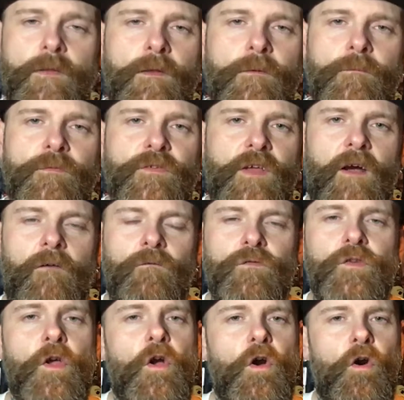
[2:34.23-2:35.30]
they write them
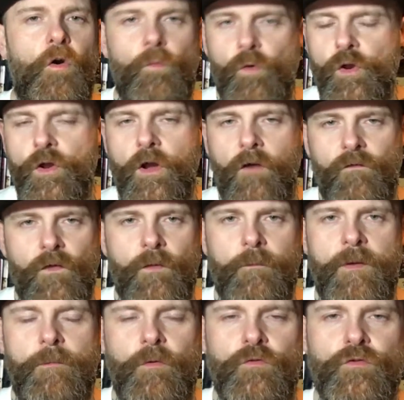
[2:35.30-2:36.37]
themselves or work
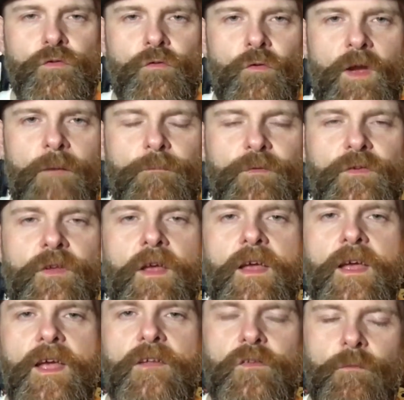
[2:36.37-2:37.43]
off other people's
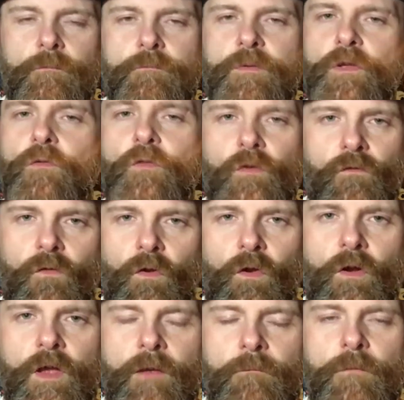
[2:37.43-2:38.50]
scripts. It's a
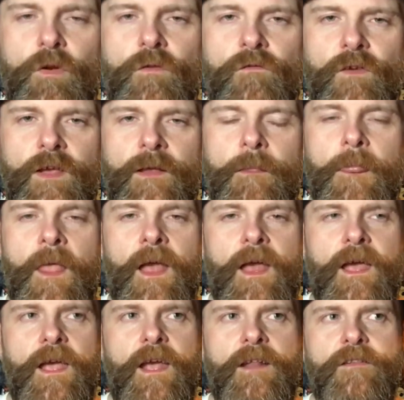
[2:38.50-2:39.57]
beautiful looking movie.
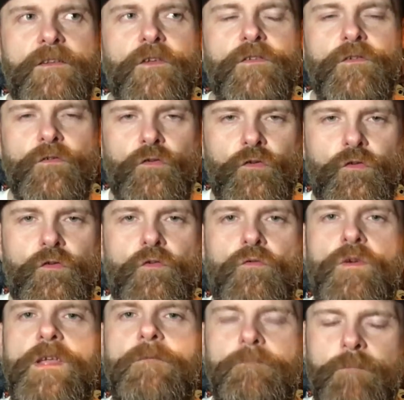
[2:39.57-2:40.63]
It doesn't
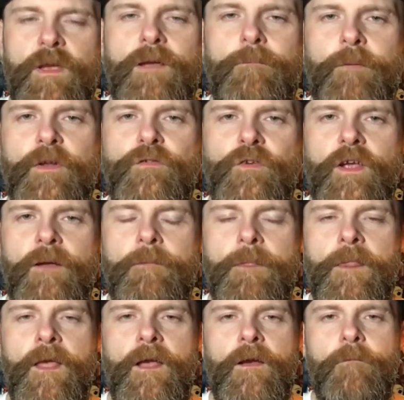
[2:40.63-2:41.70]
scream big
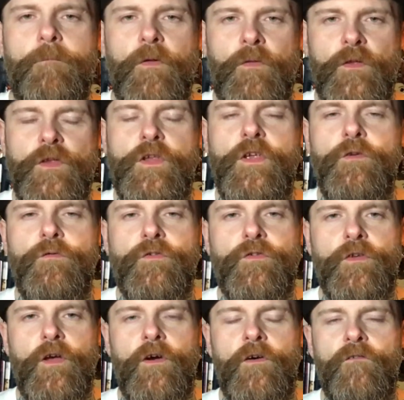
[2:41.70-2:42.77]
budget, but the
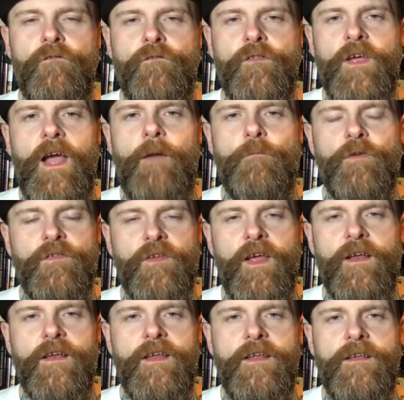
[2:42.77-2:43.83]
use of
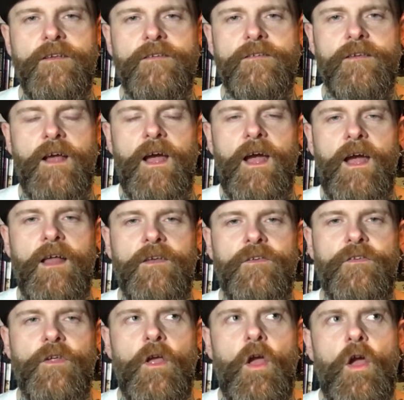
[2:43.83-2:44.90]
camera techniques
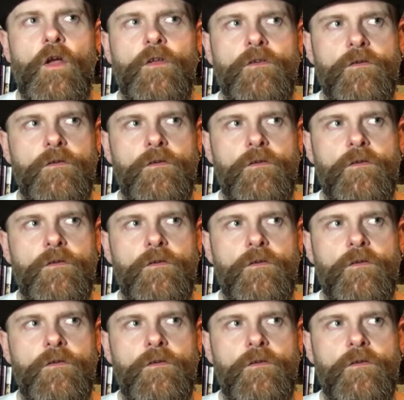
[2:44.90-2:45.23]
and